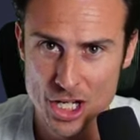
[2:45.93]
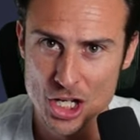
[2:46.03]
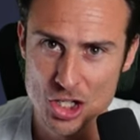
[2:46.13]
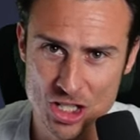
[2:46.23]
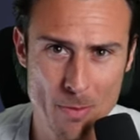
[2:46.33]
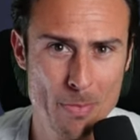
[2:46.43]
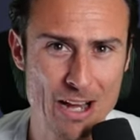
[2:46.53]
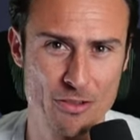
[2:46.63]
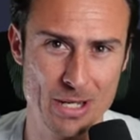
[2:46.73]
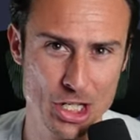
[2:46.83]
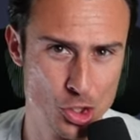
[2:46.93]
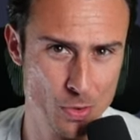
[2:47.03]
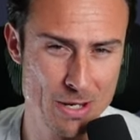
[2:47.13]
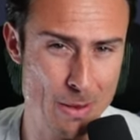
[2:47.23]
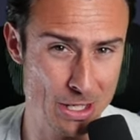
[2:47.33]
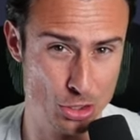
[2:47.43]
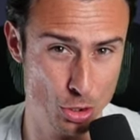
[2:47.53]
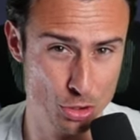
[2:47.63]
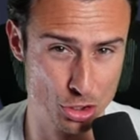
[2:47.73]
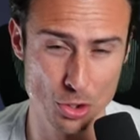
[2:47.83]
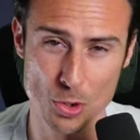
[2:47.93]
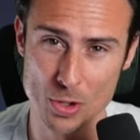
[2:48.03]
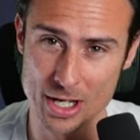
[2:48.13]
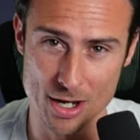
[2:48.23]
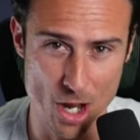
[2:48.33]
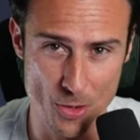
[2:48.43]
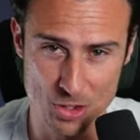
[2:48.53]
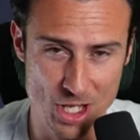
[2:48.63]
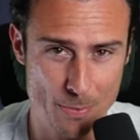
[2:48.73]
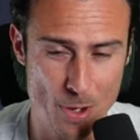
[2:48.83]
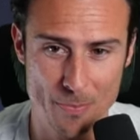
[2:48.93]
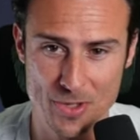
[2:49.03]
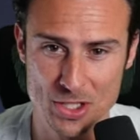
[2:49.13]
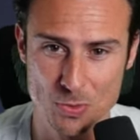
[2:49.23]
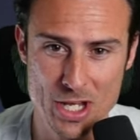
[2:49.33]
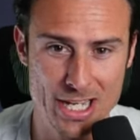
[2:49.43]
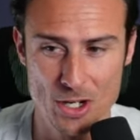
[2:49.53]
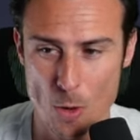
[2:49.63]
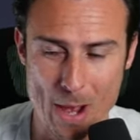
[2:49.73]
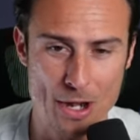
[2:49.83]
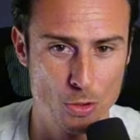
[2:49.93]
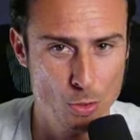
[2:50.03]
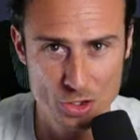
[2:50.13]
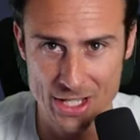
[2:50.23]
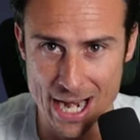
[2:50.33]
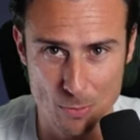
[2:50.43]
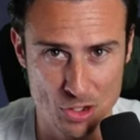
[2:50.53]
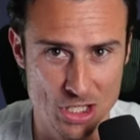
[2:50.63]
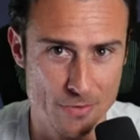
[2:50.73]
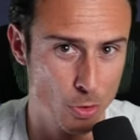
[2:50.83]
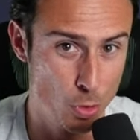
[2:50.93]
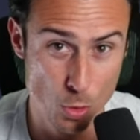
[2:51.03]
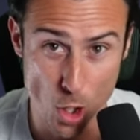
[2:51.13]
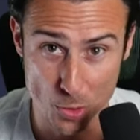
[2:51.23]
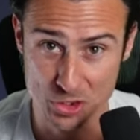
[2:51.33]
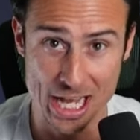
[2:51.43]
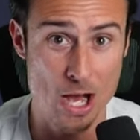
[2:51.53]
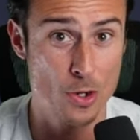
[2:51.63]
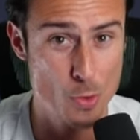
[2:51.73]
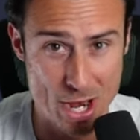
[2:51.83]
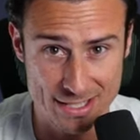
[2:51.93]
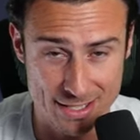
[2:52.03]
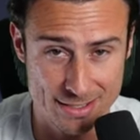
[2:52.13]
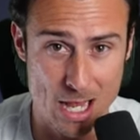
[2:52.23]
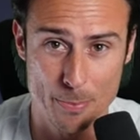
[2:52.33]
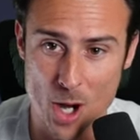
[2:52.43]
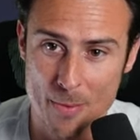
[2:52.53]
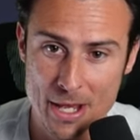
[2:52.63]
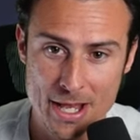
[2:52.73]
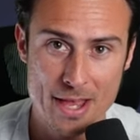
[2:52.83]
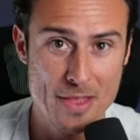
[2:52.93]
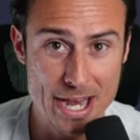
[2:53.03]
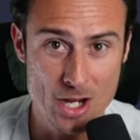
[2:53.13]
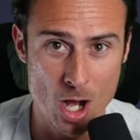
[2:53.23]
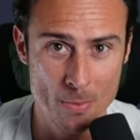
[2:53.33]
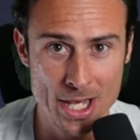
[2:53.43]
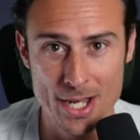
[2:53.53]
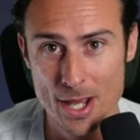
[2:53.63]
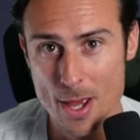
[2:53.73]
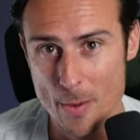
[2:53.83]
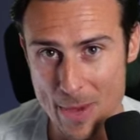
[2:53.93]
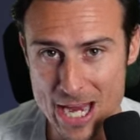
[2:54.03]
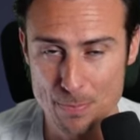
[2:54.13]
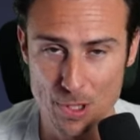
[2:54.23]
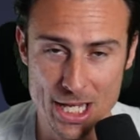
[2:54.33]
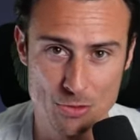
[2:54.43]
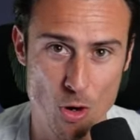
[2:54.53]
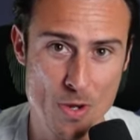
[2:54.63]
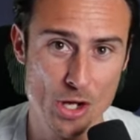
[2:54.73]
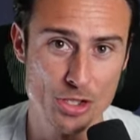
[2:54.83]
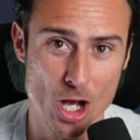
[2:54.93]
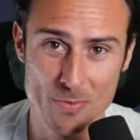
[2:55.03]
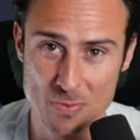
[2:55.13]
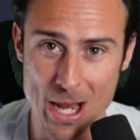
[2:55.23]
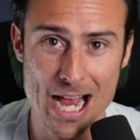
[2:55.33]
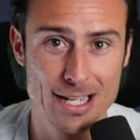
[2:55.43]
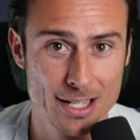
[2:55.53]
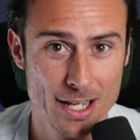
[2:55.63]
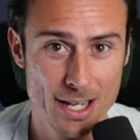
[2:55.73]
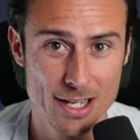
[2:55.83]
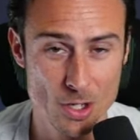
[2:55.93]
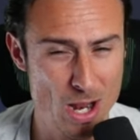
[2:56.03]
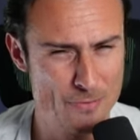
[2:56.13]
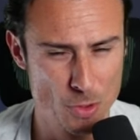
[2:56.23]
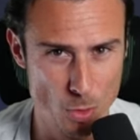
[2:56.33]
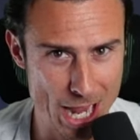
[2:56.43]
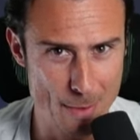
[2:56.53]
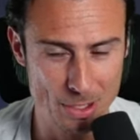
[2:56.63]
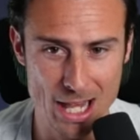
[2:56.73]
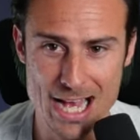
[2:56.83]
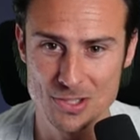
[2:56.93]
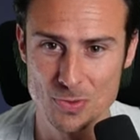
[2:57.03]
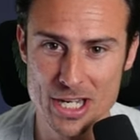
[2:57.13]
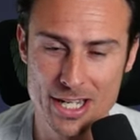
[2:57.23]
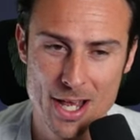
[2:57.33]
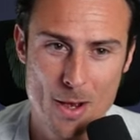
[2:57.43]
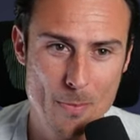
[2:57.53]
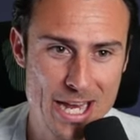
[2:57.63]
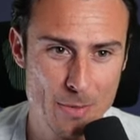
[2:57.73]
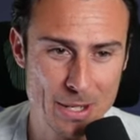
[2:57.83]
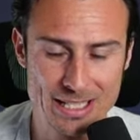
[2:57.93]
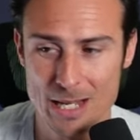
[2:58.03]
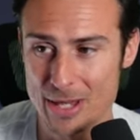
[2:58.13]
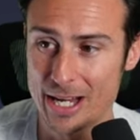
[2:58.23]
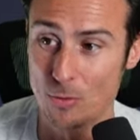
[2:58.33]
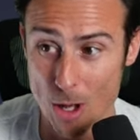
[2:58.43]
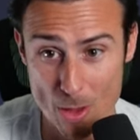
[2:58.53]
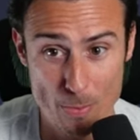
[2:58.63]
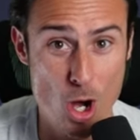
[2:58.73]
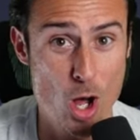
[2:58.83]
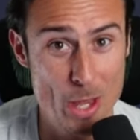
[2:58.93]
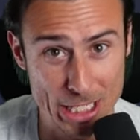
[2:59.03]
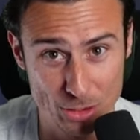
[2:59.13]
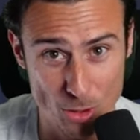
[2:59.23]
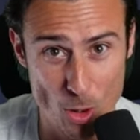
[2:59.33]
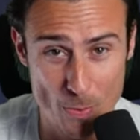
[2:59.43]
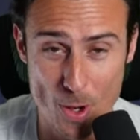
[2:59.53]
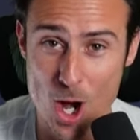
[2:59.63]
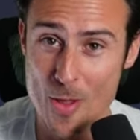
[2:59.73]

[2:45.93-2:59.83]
Just coming back from injury, maybe too soon, and another step up this week. And no matter who's in at receiver, who goes down, who has to step up, they come in, make plays. Romeo Dubs back, you know, after what happened last week, make a big time. They can run the ball. They can throw the ball.